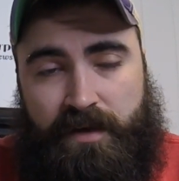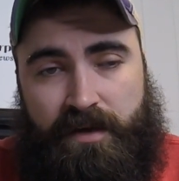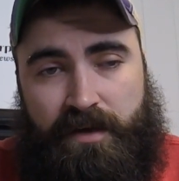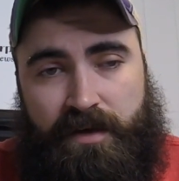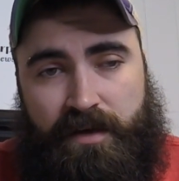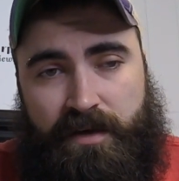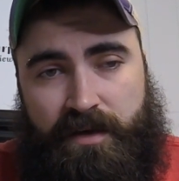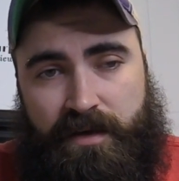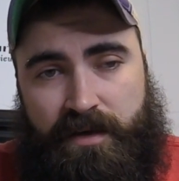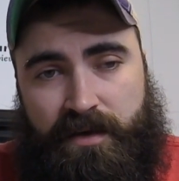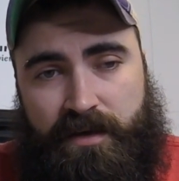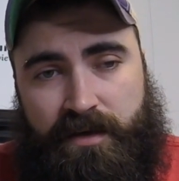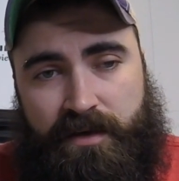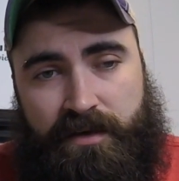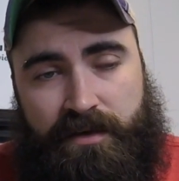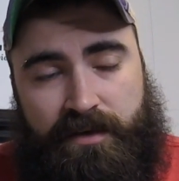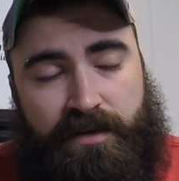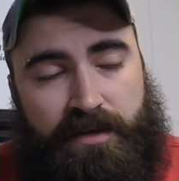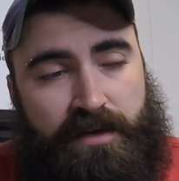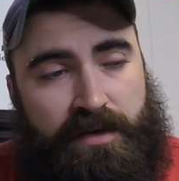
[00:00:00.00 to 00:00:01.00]

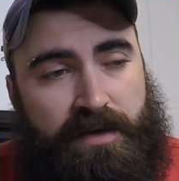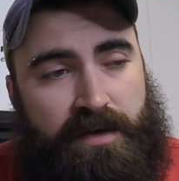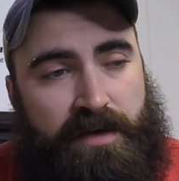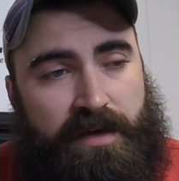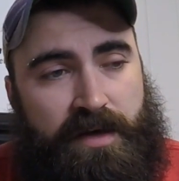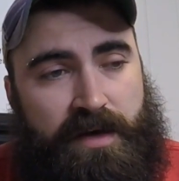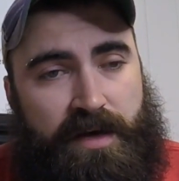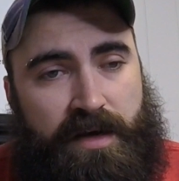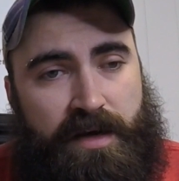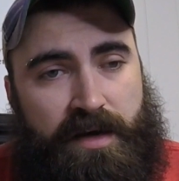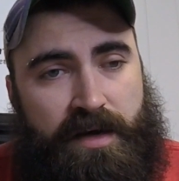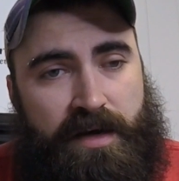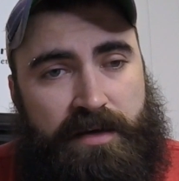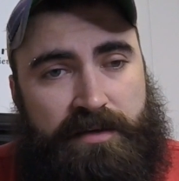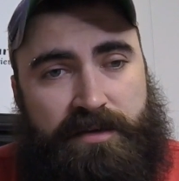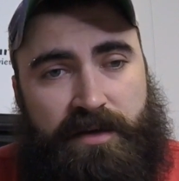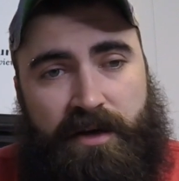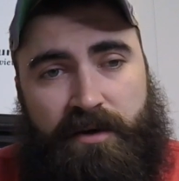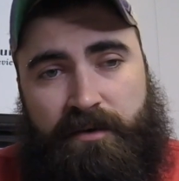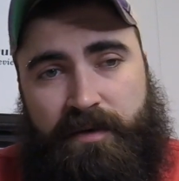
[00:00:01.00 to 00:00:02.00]
And
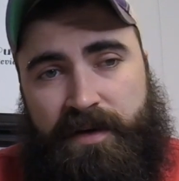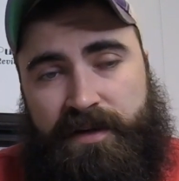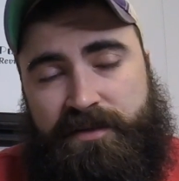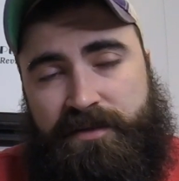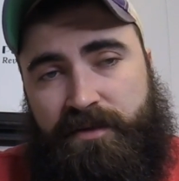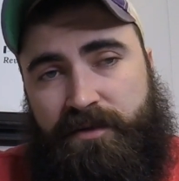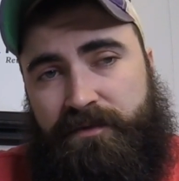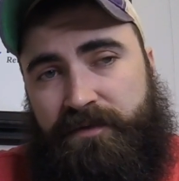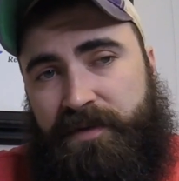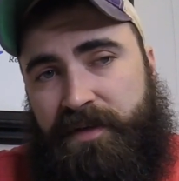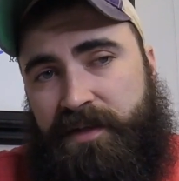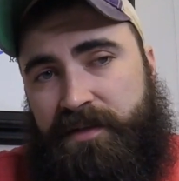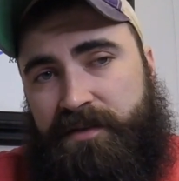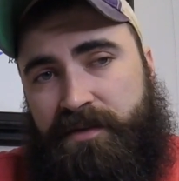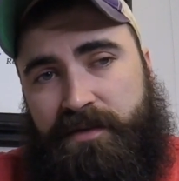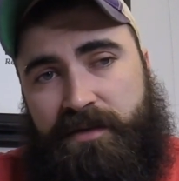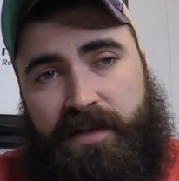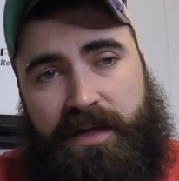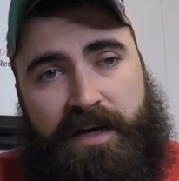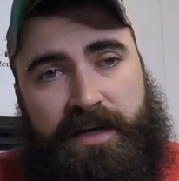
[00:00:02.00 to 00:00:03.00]
as always, don't forget
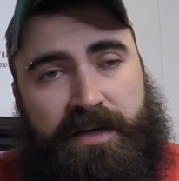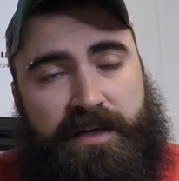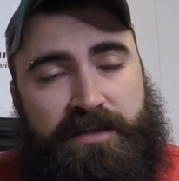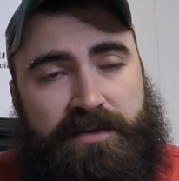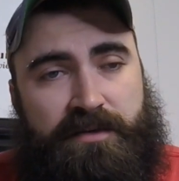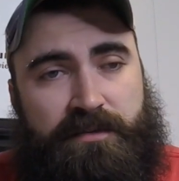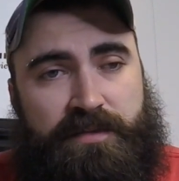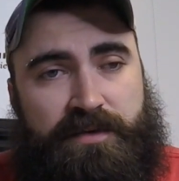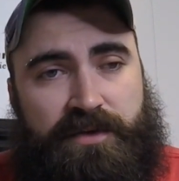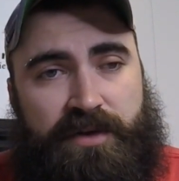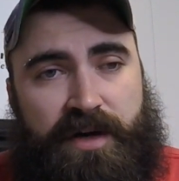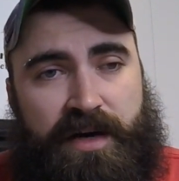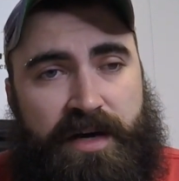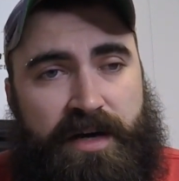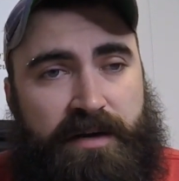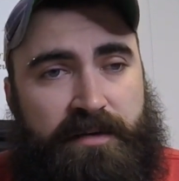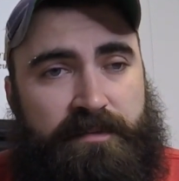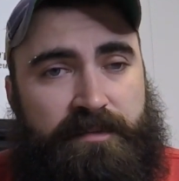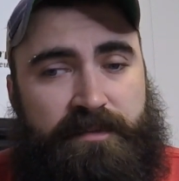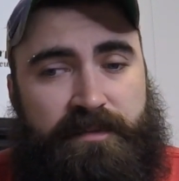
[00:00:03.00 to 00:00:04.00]
to like and
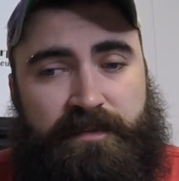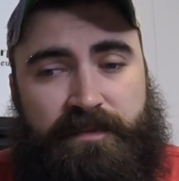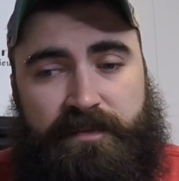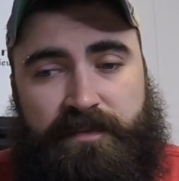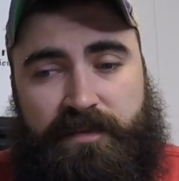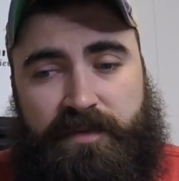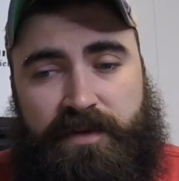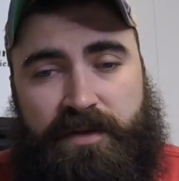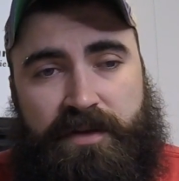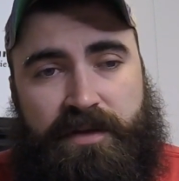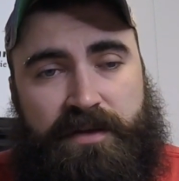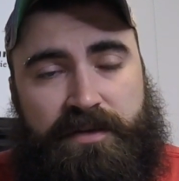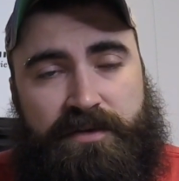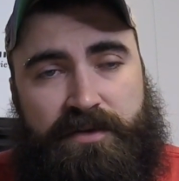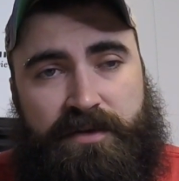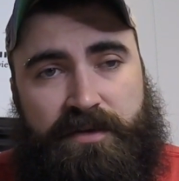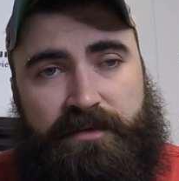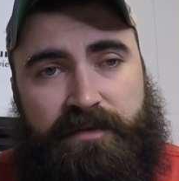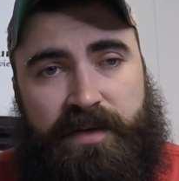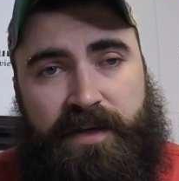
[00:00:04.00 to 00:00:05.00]
subscribe
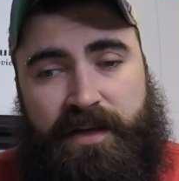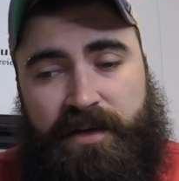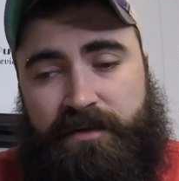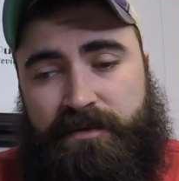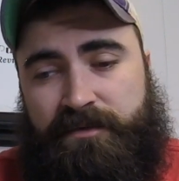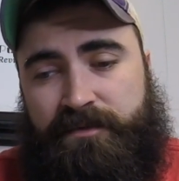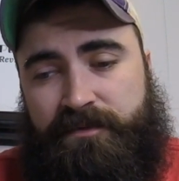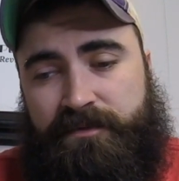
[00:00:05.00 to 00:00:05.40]
to the video.